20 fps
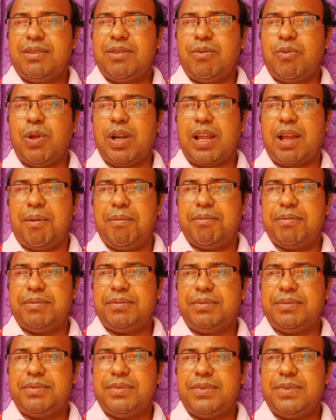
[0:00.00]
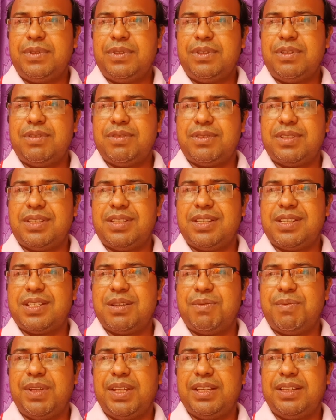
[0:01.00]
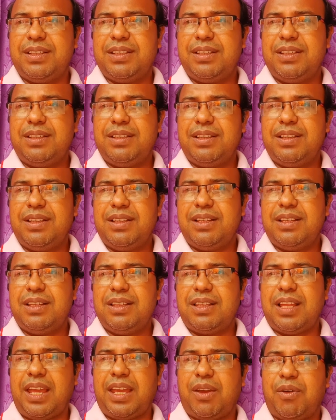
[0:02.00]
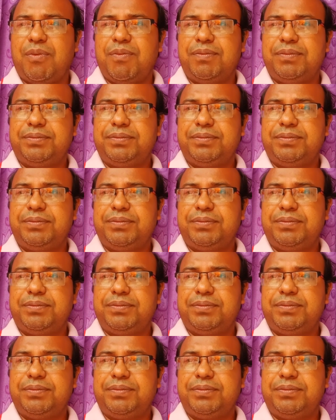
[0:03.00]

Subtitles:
welcome to suggest me. Thank you.